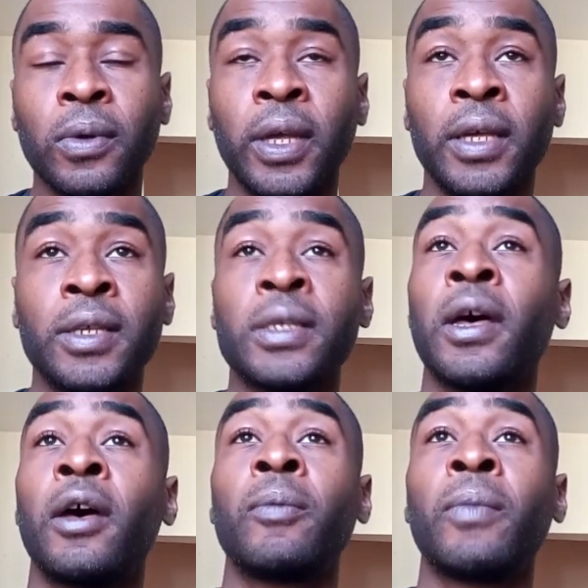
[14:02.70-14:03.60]
is
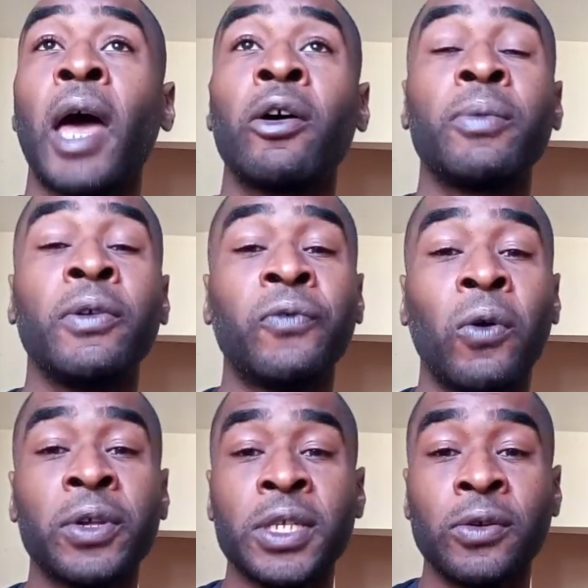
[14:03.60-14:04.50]
I would be
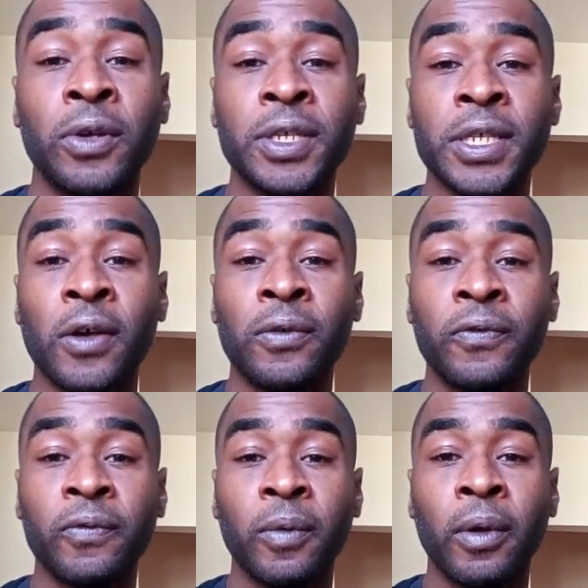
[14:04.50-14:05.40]
focusing on
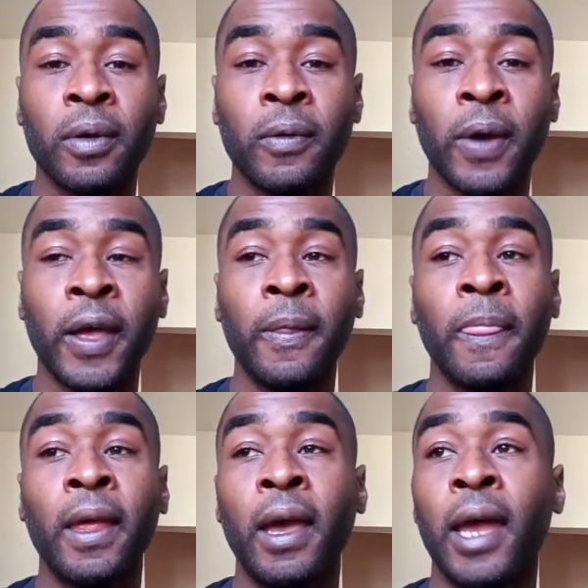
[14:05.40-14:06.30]
self, right?
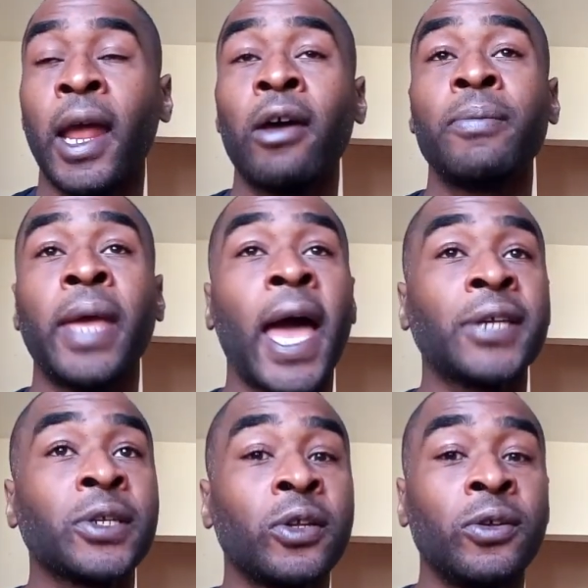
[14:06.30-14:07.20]
And I would be
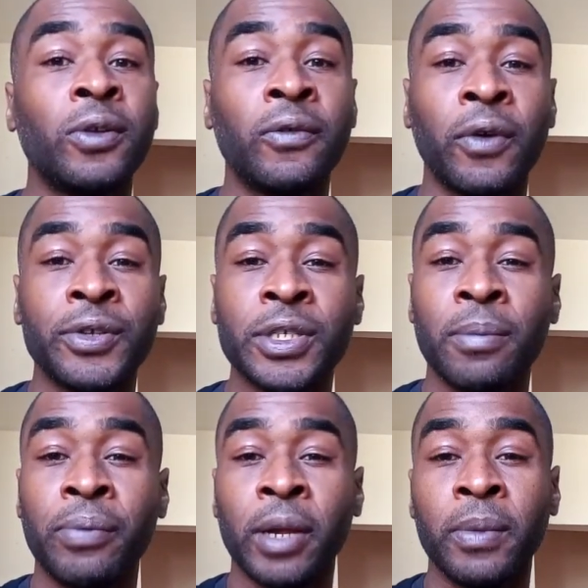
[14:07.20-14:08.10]
asking the universe to
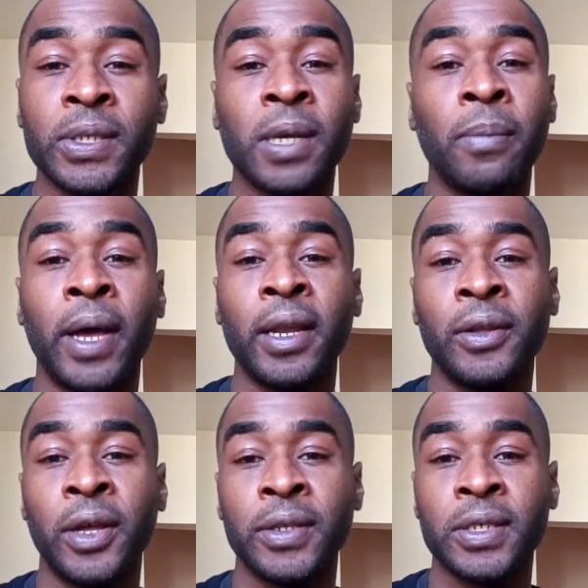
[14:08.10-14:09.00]
bring me somebody
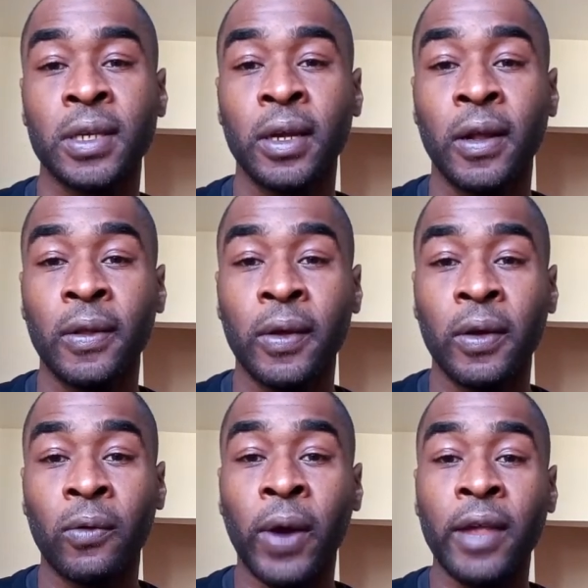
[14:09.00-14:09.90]
that's
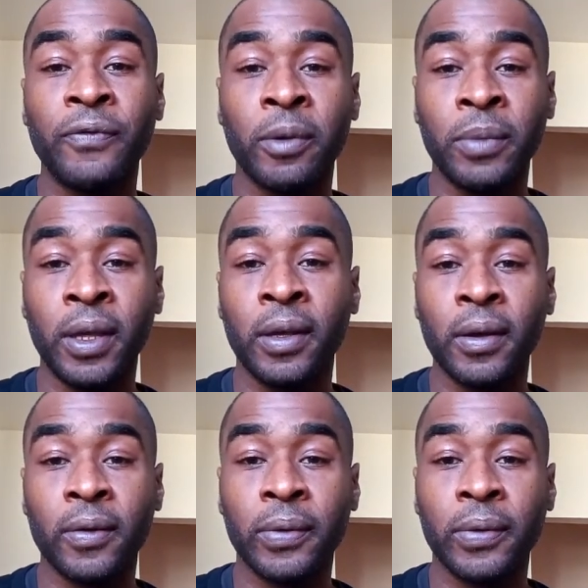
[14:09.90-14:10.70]
right for me.